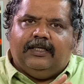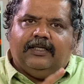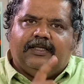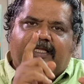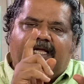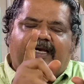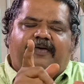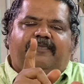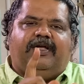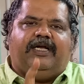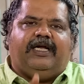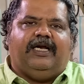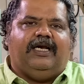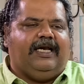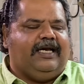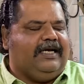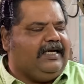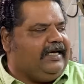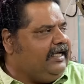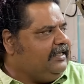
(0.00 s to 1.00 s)
then we can
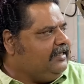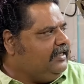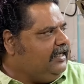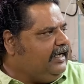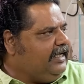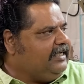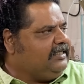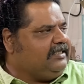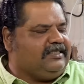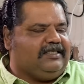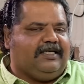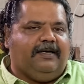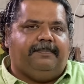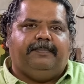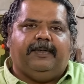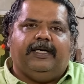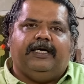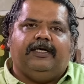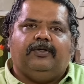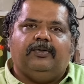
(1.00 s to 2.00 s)
take the next step
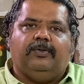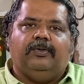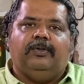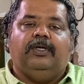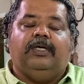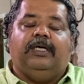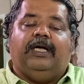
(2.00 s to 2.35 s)
into